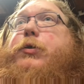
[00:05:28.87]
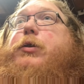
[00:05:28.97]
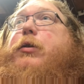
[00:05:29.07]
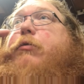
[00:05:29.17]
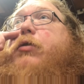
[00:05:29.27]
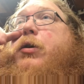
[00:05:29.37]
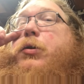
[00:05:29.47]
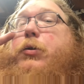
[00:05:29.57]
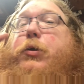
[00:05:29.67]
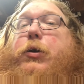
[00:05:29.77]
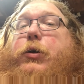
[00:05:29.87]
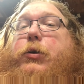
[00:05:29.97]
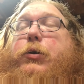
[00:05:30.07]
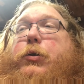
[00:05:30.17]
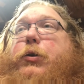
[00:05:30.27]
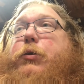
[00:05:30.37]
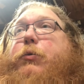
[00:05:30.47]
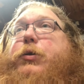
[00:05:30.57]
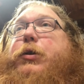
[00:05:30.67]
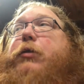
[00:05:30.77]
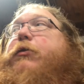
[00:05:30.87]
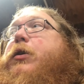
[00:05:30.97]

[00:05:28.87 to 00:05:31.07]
stuff, the newer stuff,